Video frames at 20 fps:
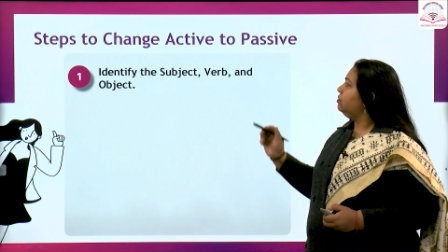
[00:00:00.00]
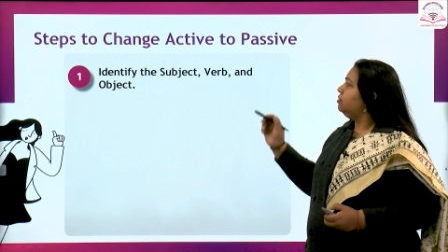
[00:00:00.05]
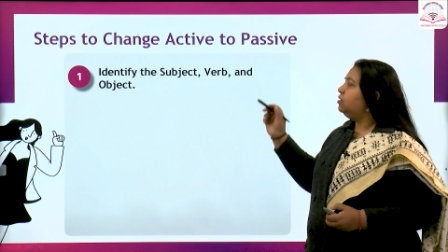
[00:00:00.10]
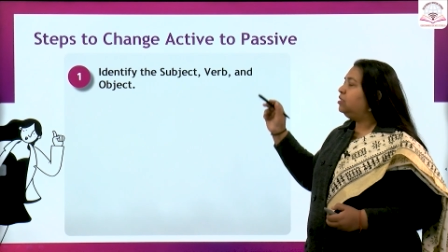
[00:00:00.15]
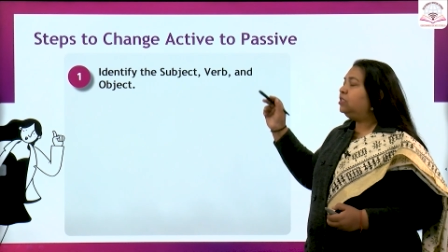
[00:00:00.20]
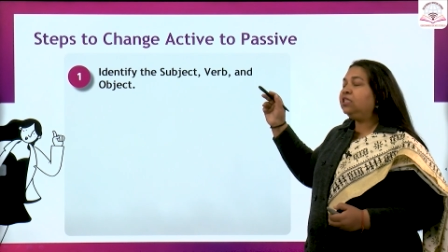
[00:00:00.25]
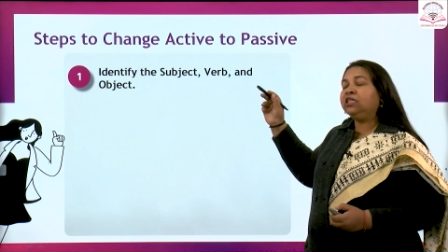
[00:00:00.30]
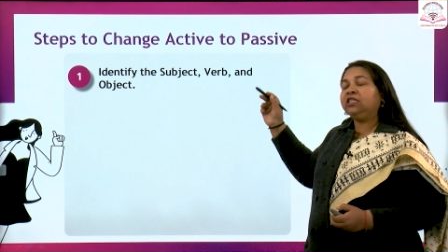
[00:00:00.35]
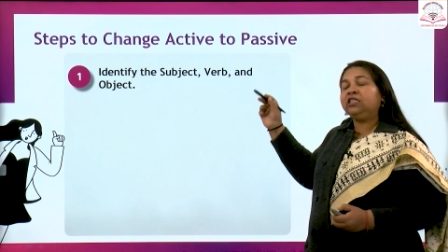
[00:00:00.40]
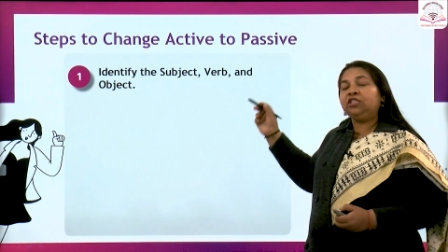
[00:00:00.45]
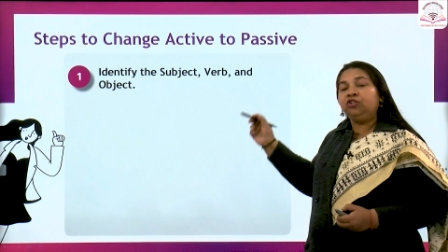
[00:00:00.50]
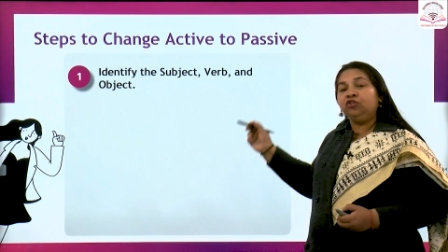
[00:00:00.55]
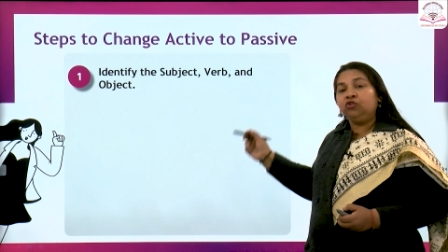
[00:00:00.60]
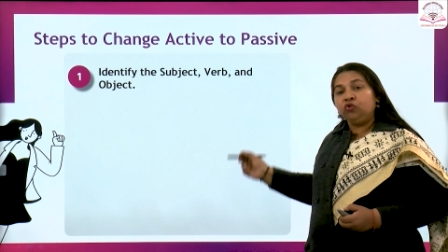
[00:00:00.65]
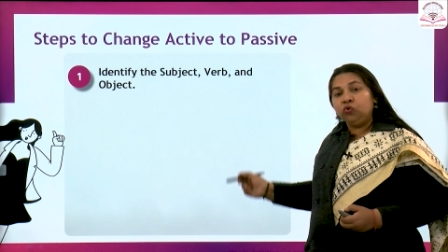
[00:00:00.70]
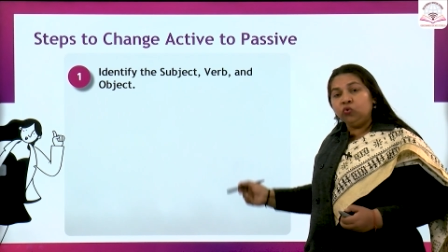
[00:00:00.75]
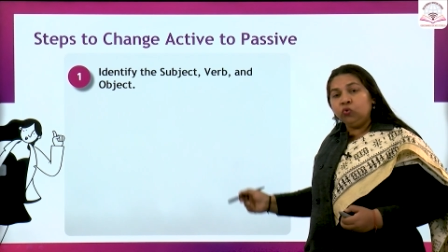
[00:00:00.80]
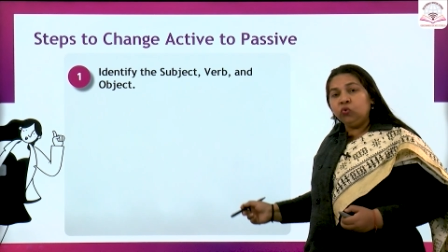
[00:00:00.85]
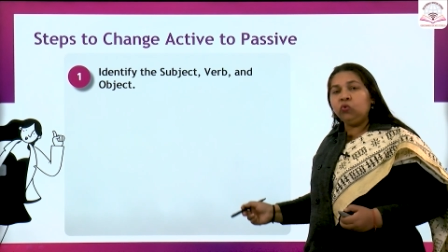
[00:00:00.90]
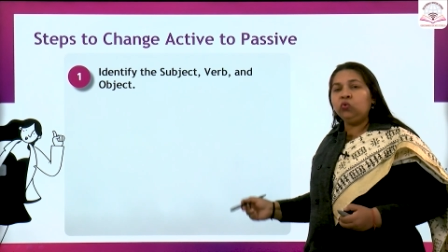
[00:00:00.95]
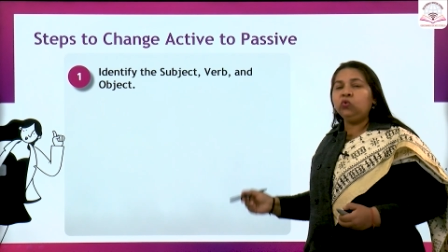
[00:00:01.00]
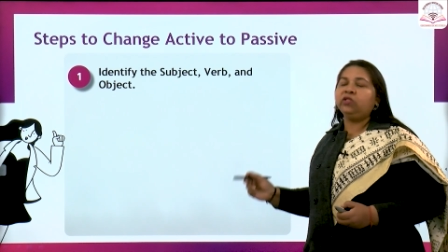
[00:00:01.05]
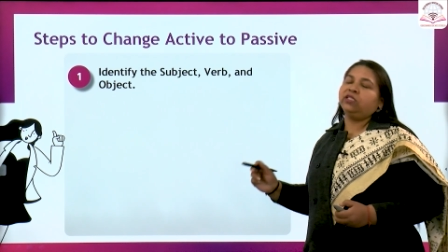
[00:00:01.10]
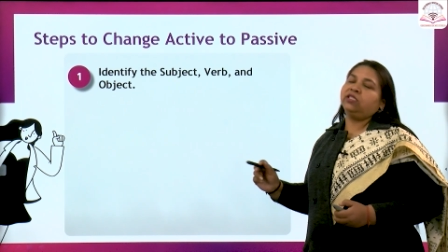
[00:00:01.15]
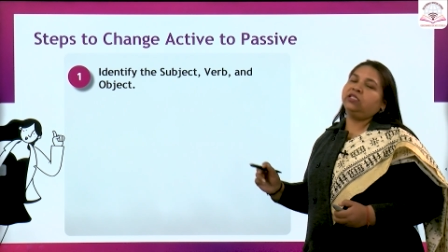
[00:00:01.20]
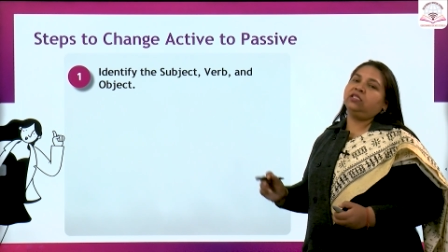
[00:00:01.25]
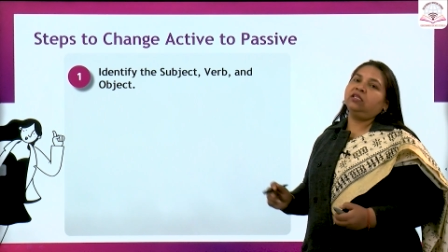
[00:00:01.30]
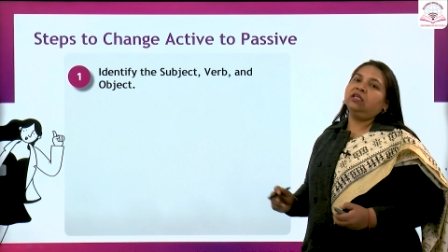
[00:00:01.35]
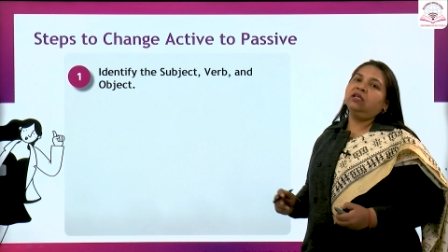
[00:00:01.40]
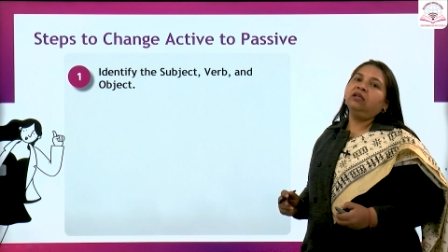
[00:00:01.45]
the
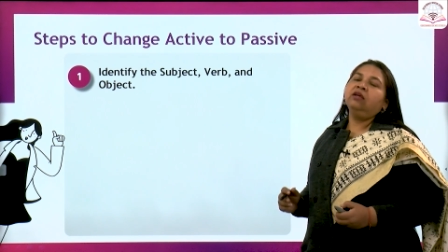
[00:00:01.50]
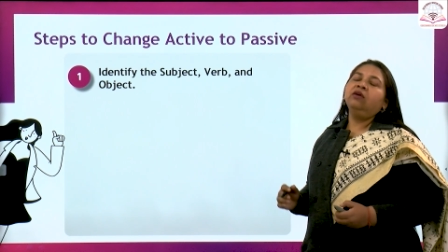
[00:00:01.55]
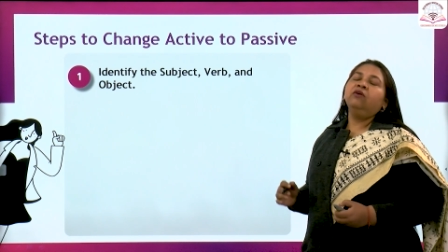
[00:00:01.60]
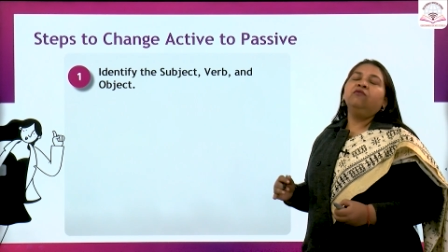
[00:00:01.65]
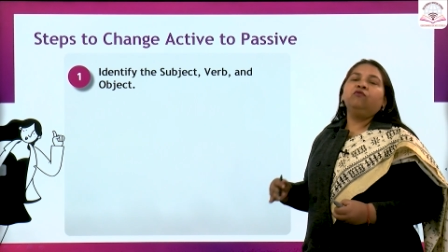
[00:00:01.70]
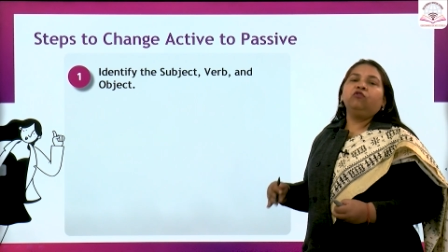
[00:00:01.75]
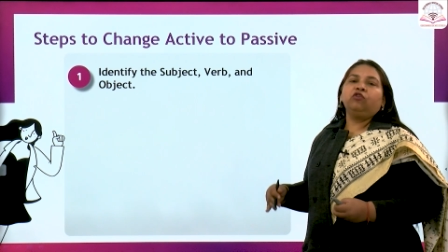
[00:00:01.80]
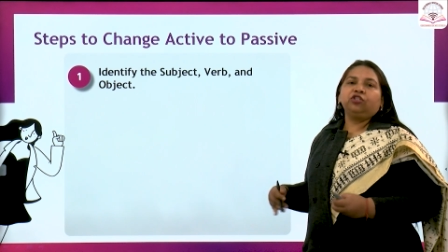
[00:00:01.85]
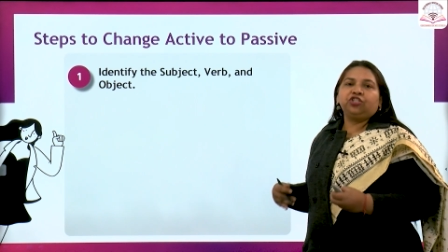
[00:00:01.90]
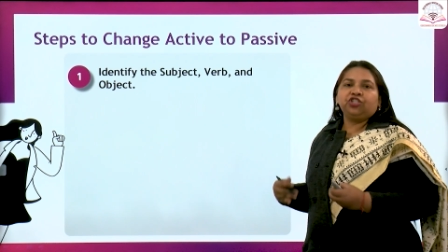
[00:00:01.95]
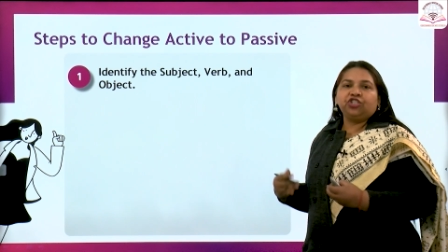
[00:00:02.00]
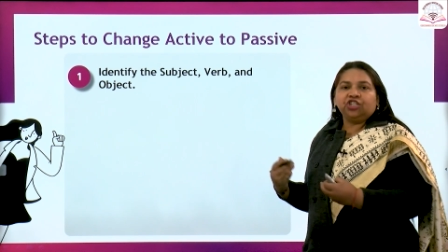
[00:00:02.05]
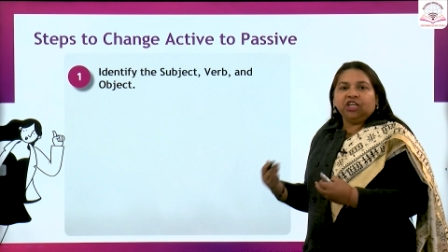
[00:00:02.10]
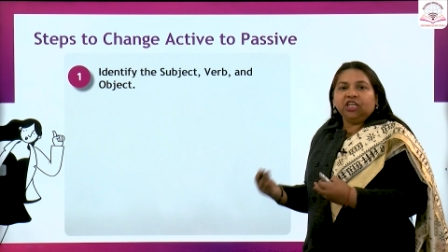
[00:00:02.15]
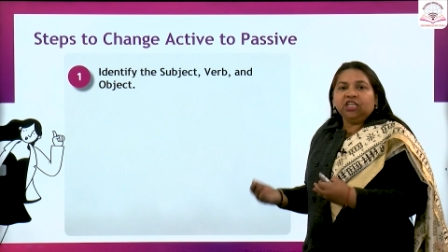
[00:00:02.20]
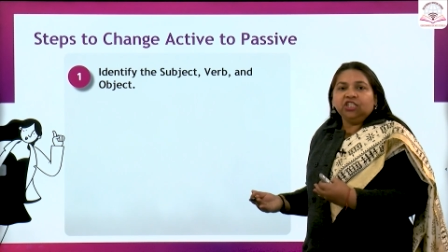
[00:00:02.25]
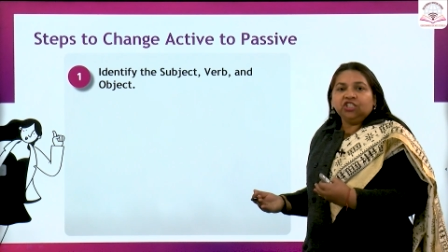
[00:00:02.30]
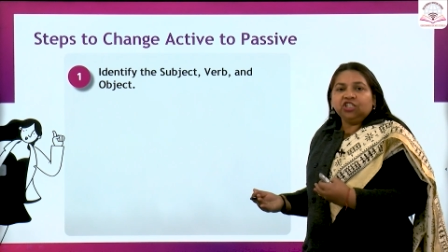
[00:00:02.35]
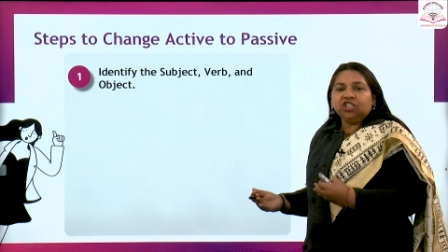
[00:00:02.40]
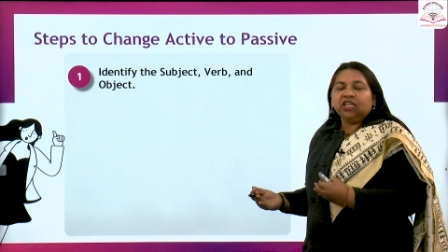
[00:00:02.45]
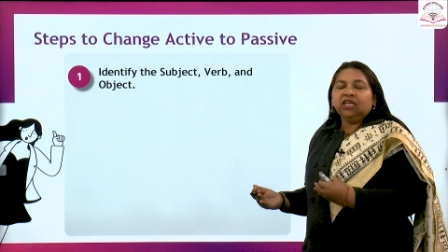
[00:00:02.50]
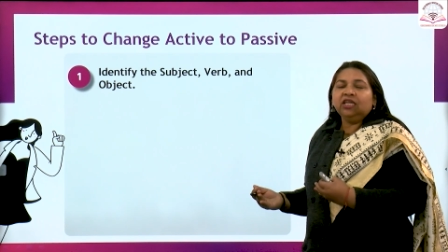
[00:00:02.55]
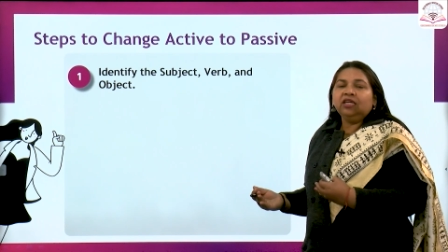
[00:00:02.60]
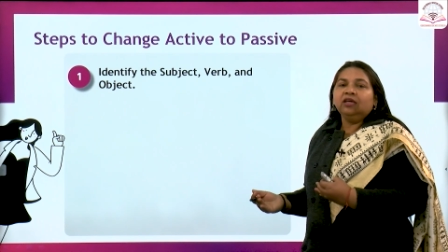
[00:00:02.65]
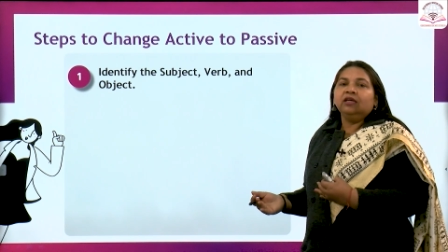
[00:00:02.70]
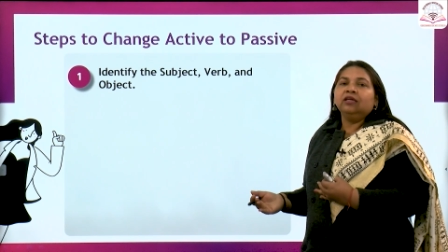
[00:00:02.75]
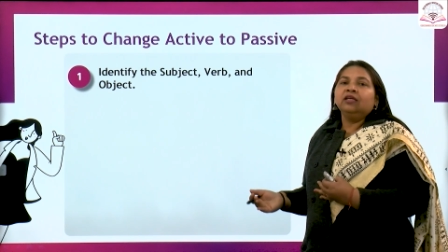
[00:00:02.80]
rules for changing